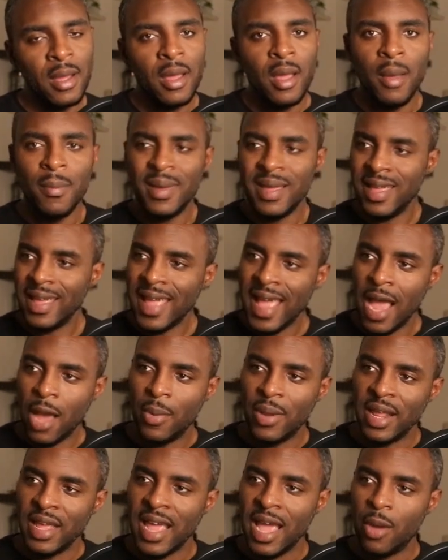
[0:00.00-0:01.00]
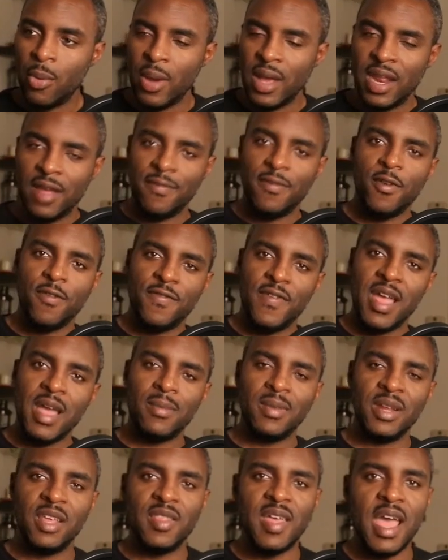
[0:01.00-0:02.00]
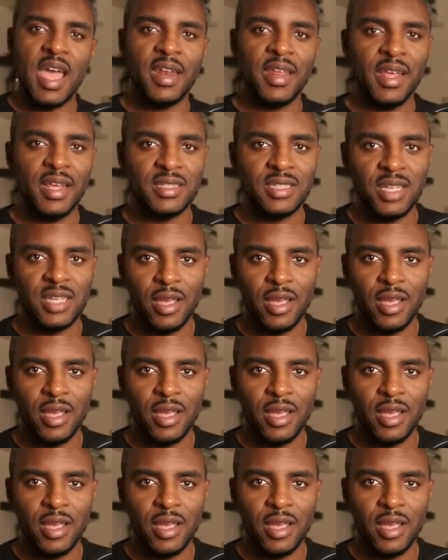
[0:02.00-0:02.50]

But you can't really get rid of your family that easy,